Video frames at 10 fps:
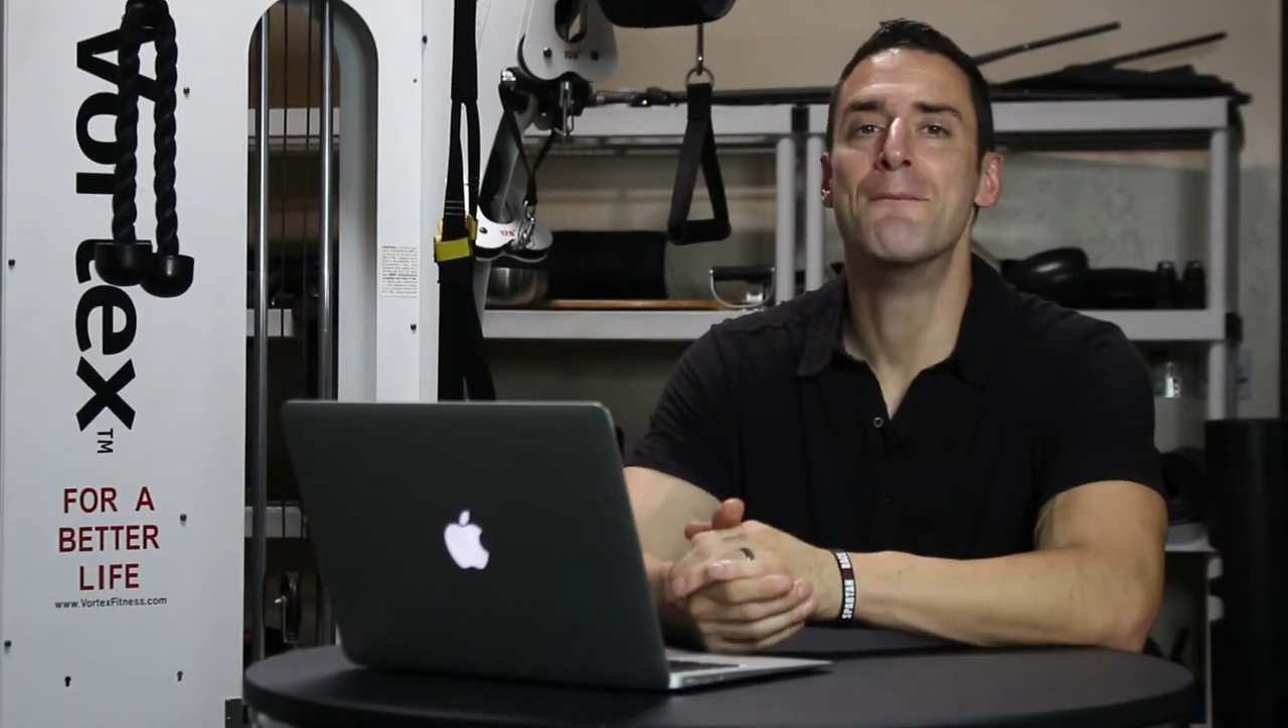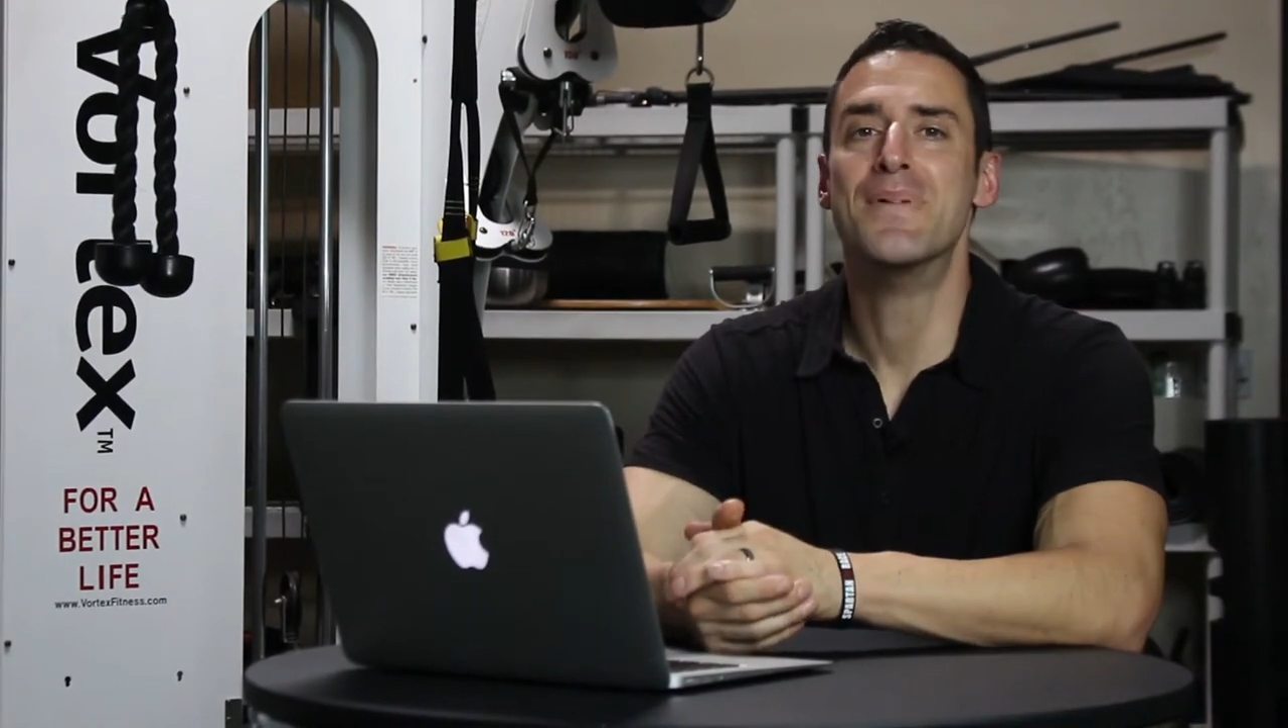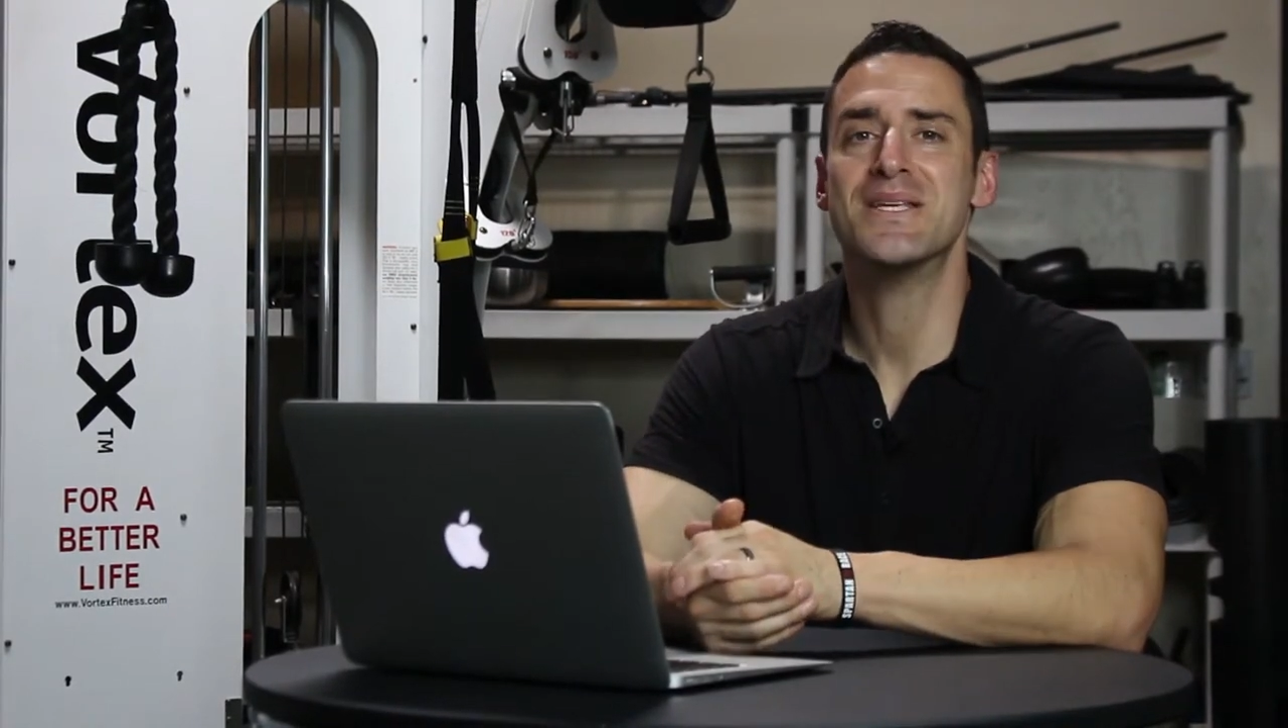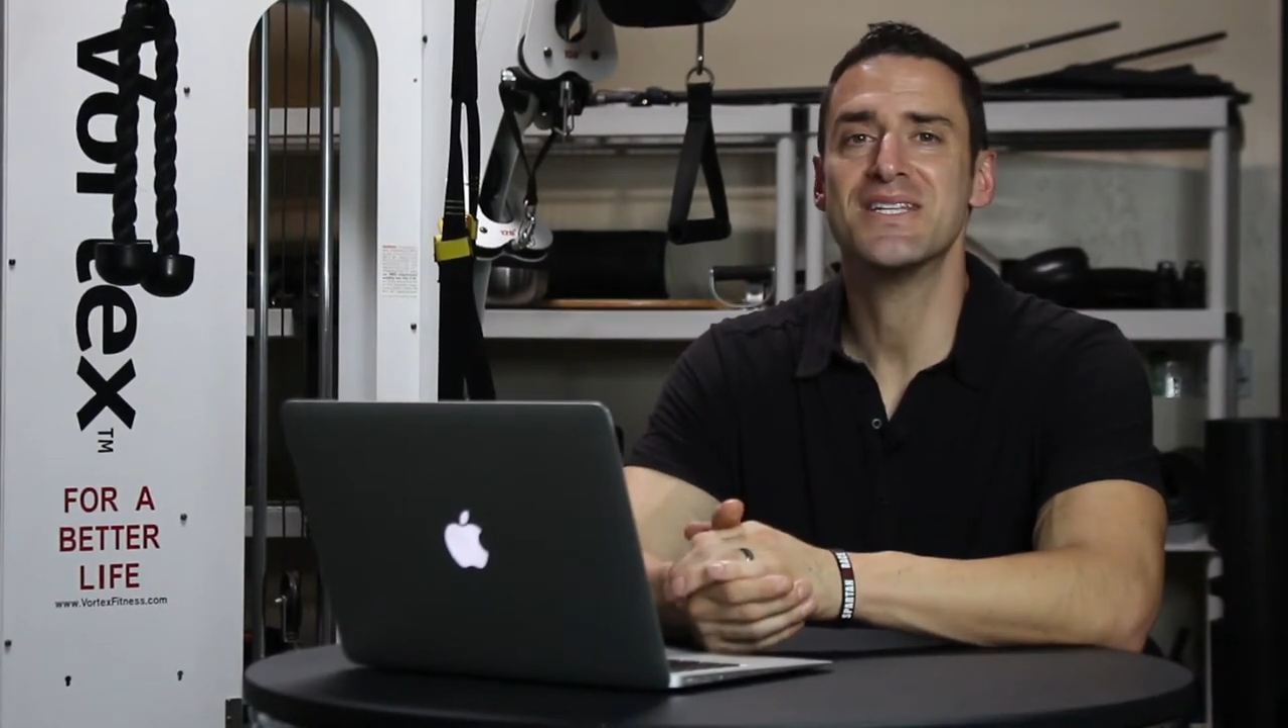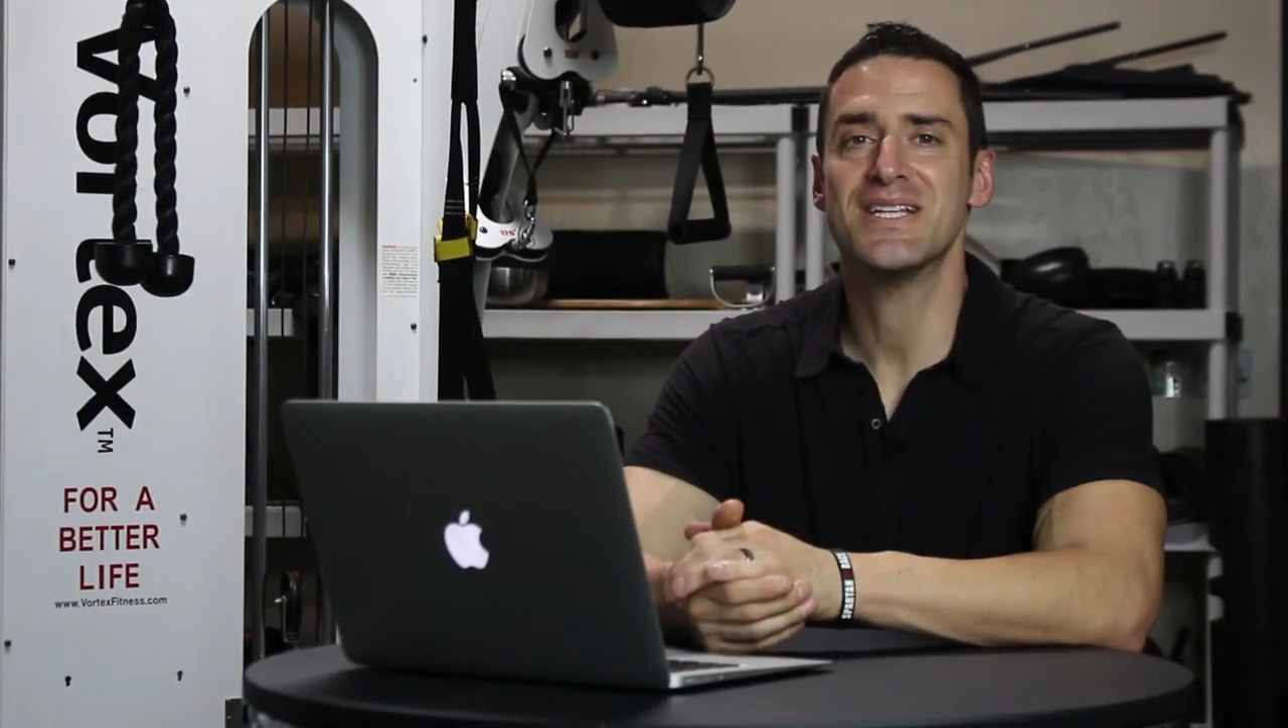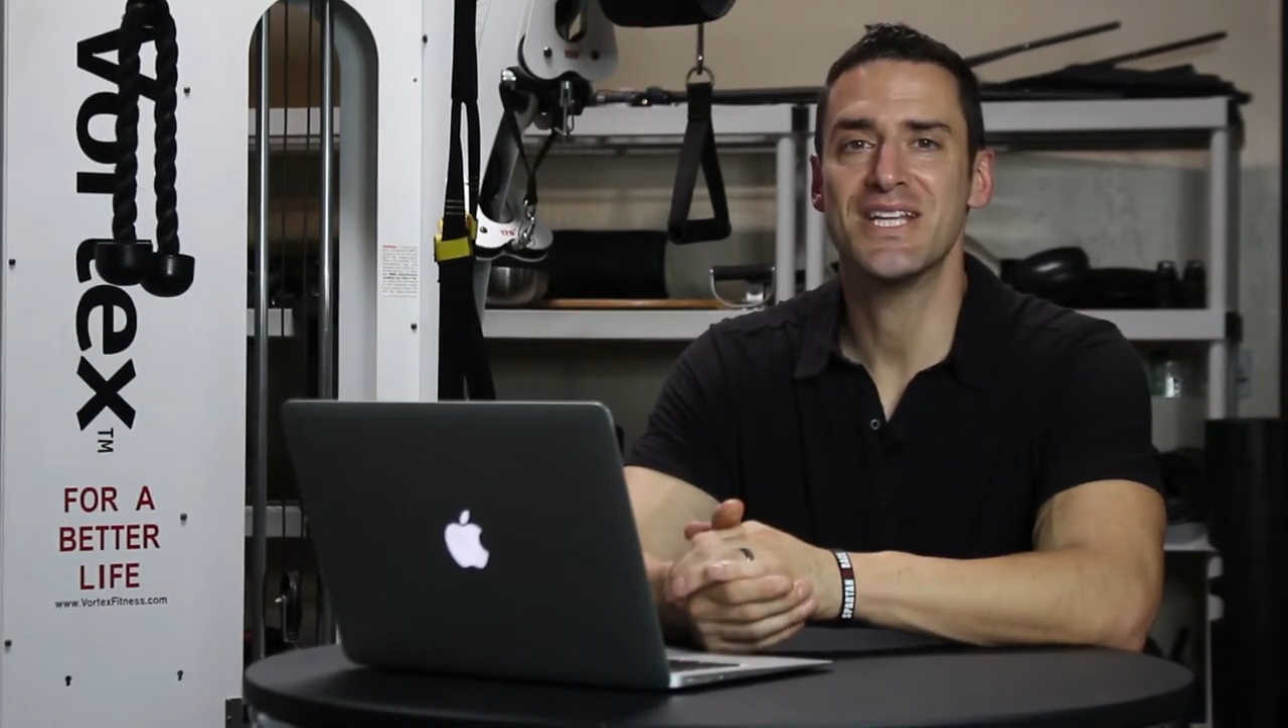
busy